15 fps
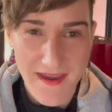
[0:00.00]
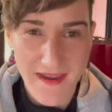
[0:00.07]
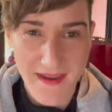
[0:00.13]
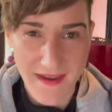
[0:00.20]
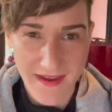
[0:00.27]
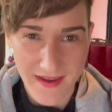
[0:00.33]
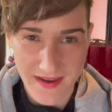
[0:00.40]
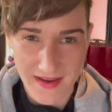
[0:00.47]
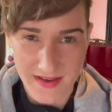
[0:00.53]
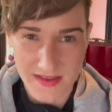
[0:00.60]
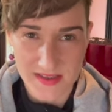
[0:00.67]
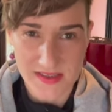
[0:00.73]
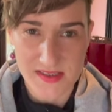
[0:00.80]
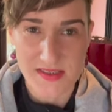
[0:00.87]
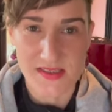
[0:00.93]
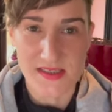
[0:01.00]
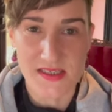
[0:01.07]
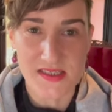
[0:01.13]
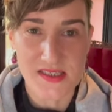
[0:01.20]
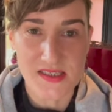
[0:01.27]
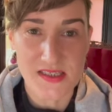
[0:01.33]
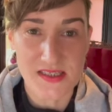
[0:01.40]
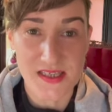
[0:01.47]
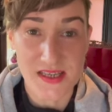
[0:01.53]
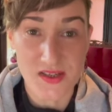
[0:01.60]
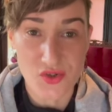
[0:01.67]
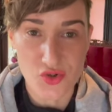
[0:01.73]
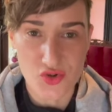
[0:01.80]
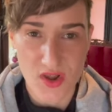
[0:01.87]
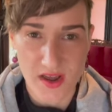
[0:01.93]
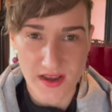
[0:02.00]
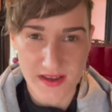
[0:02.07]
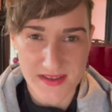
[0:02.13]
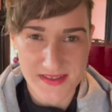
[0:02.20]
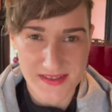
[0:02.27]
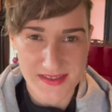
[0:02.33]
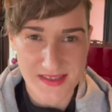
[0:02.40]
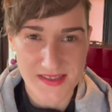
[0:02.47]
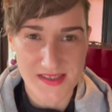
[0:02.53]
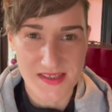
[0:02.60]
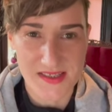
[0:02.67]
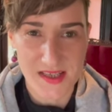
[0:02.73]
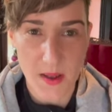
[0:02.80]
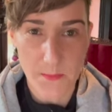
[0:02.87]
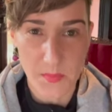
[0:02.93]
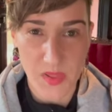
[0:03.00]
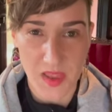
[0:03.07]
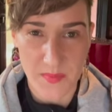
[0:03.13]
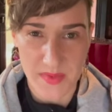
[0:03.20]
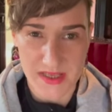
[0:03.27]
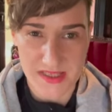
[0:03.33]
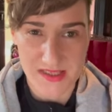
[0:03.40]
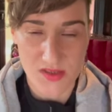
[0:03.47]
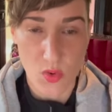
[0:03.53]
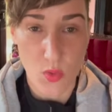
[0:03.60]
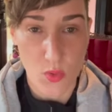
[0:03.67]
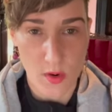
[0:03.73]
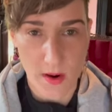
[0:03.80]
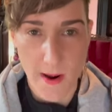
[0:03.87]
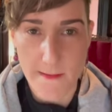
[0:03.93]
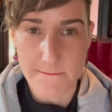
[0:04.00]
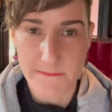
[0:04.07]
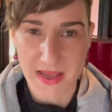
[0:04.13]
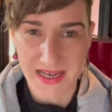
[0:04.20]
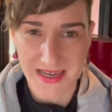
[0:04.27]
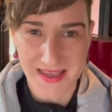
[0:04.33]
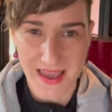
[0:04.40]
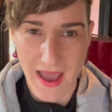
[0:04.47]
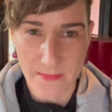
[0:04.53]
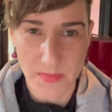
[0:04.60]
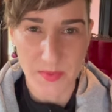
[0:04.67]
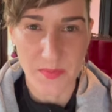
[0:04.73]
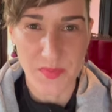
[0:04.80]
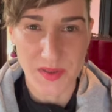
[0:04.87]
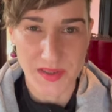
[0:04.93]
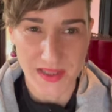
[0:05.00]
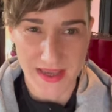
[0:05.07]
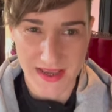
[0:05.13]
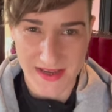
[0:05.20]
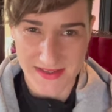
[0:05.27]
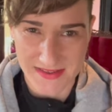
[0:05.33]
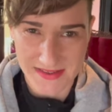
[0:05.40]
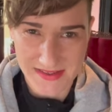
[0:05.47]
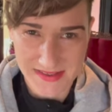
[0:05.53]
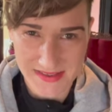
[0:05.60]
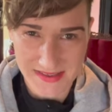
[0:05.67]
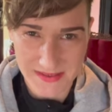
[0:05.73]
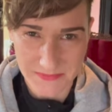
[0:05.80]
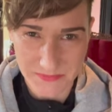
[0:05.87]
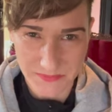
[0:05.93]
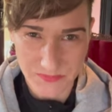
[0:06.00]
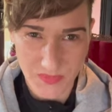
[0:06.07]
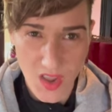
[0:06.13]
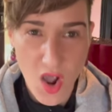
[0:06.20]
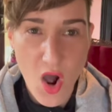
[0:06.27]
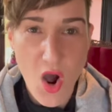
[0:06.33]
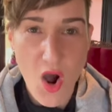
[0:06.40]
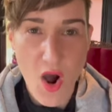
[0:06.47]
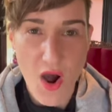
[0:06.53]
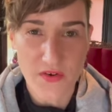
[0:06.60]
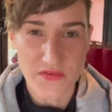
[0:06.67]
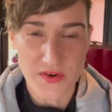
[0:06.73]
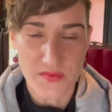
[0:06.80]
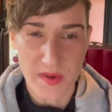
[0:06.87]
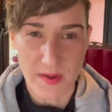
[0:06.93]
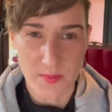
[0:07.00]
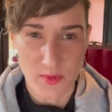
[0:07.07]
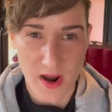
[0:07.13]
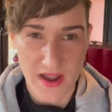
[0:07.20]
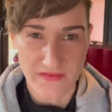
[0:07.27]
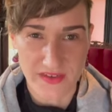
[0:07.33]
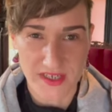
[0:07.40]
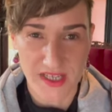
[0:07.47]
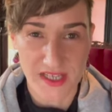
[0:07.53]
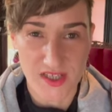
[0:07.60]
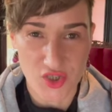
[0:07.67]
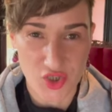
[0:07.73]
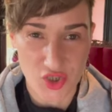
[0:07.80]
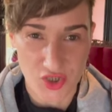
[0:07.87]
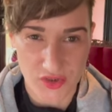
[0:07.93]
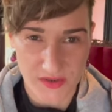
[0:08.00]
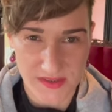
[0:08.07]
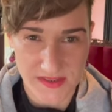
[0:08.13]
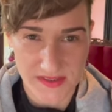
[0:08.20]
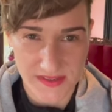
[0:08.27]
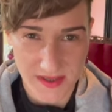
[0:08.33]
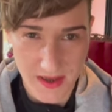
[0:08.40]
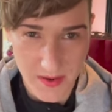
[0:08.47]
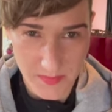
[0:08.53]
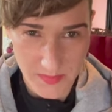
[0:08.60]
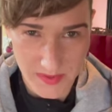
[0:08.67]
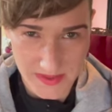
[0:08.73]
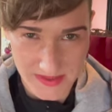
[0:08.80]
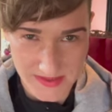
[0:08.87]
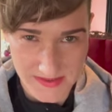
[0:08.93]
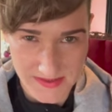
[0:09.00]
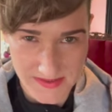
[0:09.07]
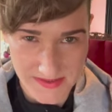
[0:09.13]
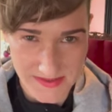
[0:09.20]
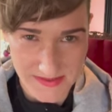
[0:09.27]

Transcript: and the standardized supplement or Medigap plans offered by private insurance companies.